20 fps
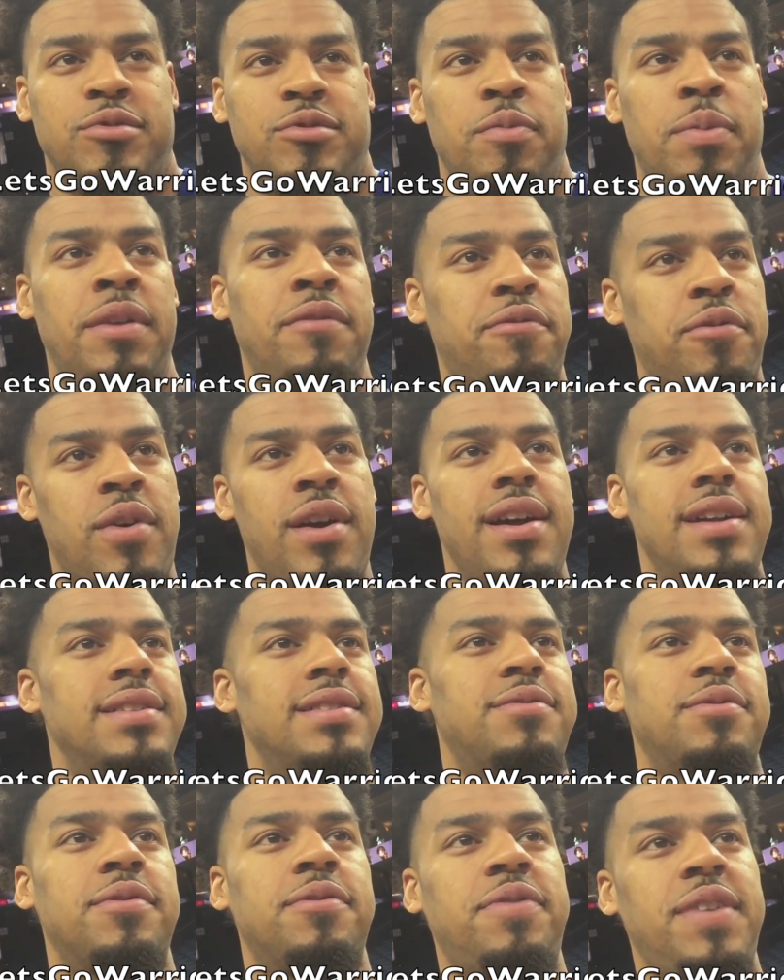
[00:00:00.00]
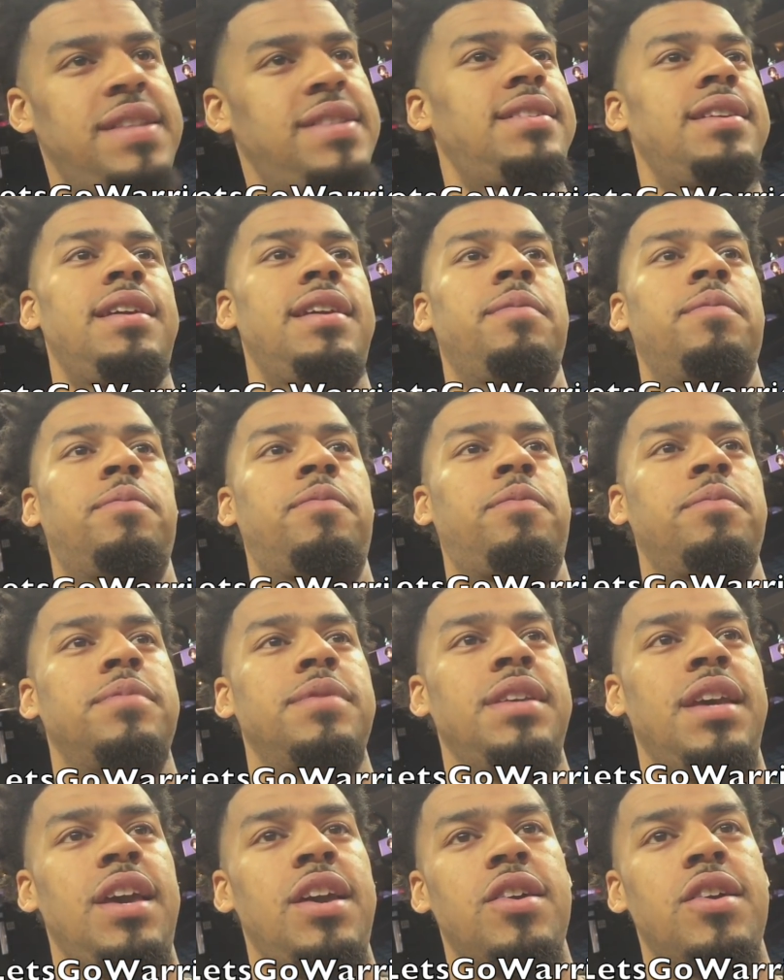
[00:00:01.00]
been friends for 15
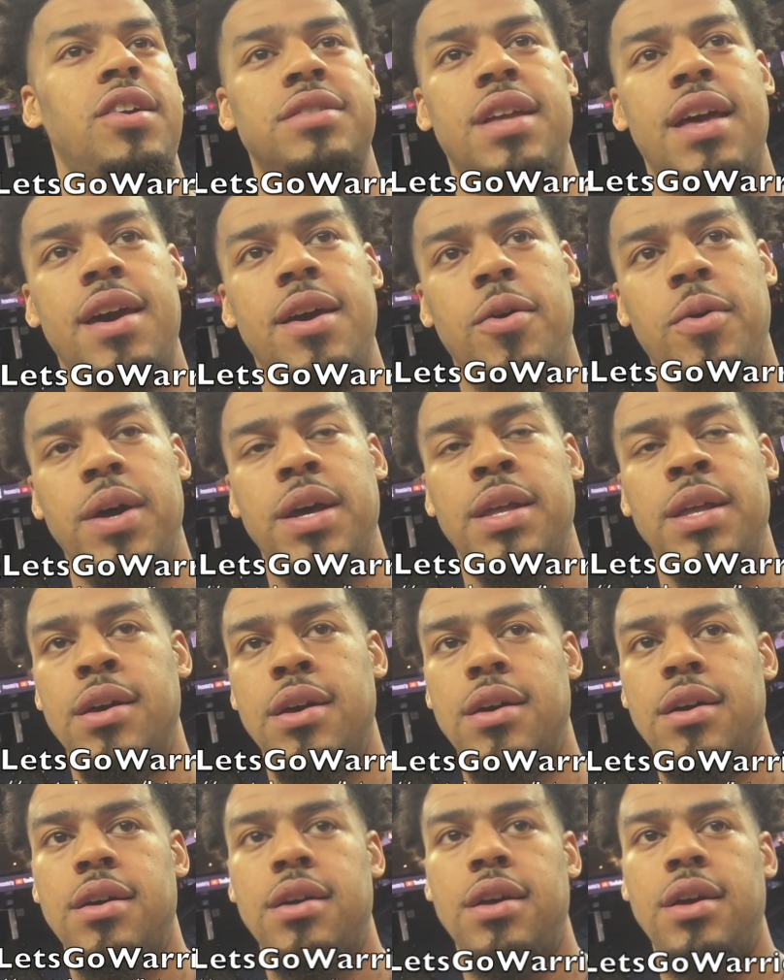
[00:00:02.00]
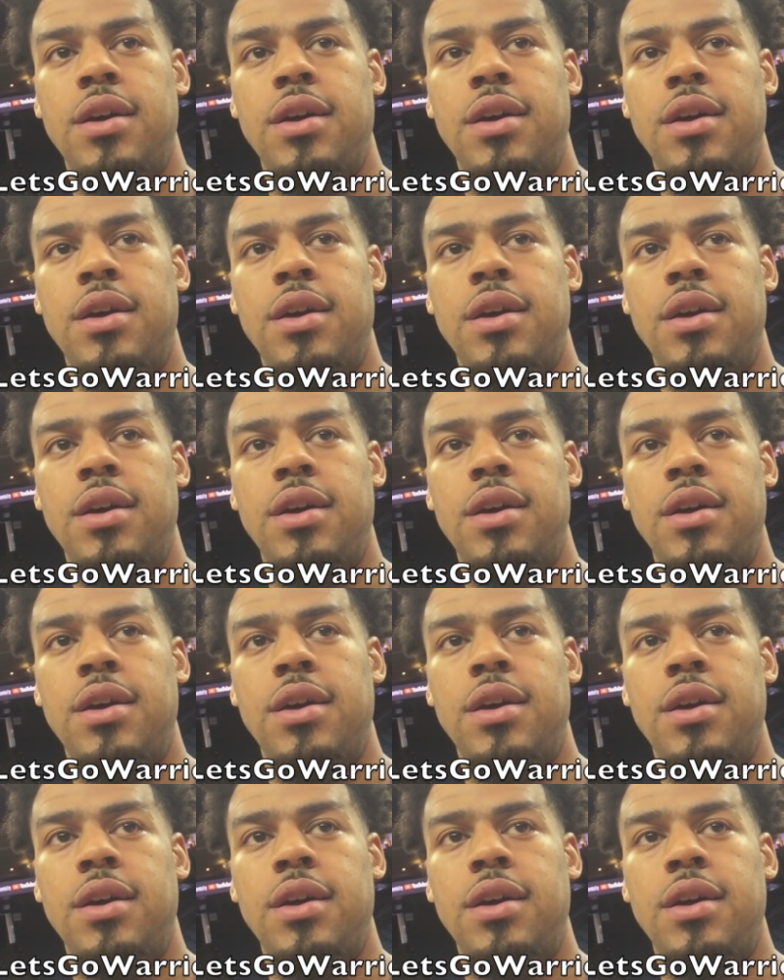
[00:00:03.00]
years now, and.